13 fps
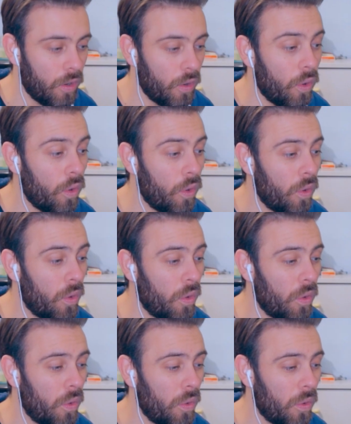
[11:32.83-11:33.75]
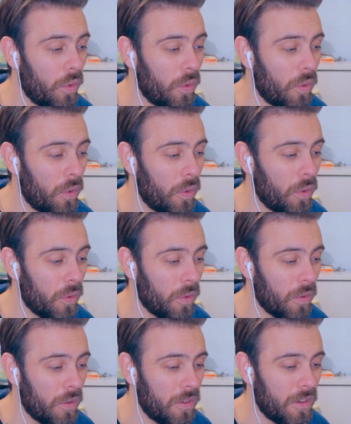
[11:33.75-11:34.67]

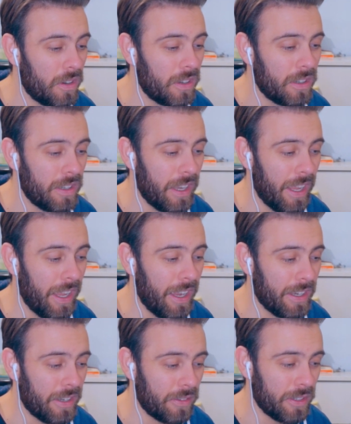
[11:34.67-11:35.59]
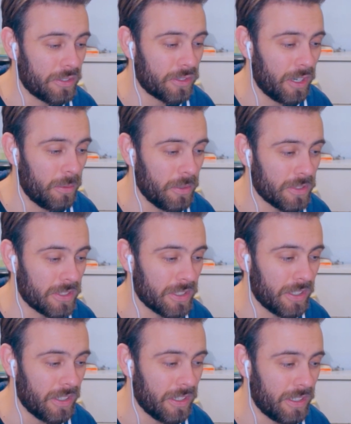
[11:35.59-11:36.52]
Oh, now you're in trouble,
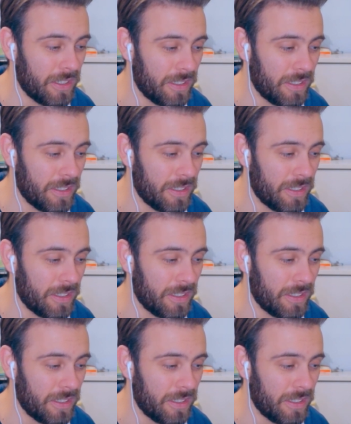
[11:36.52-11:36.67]
sir.